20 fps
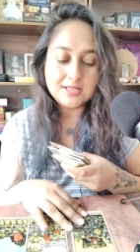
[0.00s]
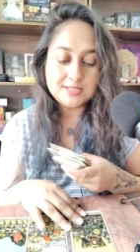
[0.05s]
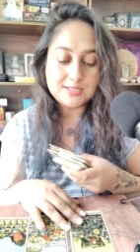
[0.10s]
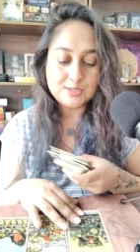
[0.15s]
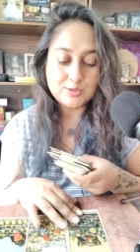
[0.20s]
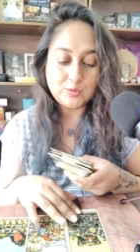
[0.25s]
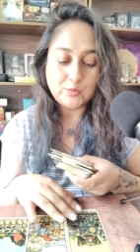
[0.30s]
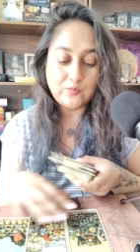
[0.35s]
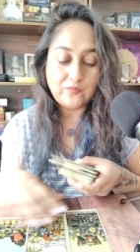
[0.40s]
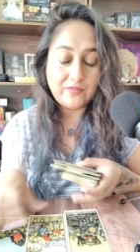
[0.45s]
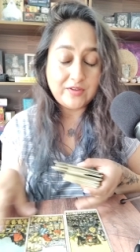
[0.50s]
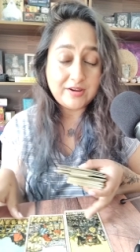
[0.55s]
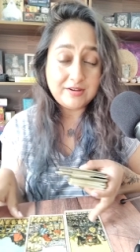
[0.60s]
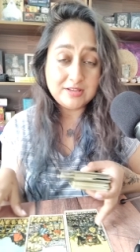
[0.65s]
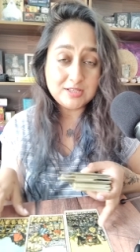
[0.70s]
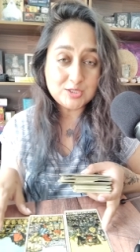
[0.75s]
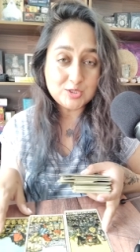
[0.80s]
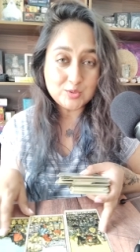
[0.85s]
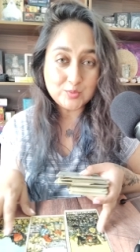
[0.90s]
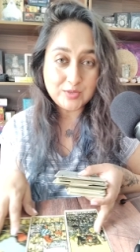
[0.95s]
so
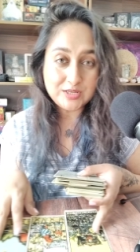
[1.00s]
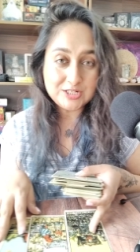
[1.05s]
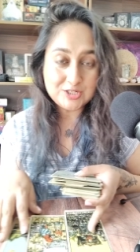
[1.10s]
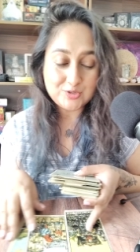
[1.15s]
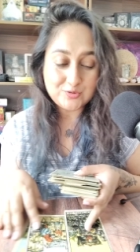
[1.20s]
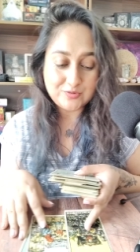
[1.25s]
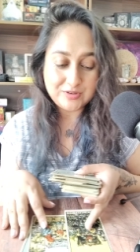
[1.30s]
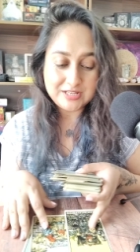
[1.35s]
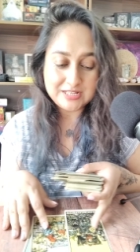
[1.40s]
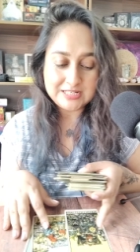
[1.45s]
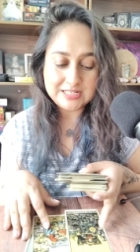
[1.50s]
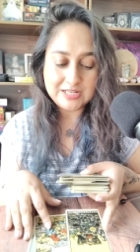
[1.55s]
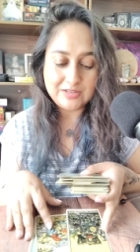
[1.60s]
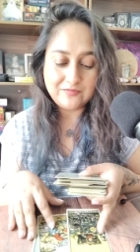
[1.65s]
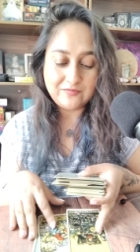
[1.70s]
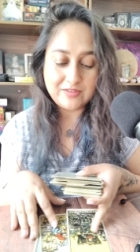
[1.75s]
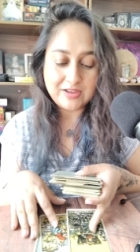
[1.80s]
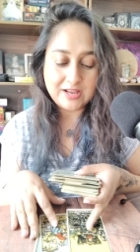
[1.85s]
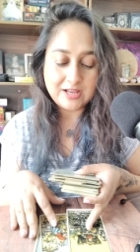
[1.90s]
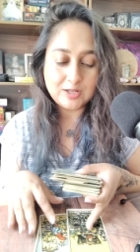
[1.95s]
very sweet reading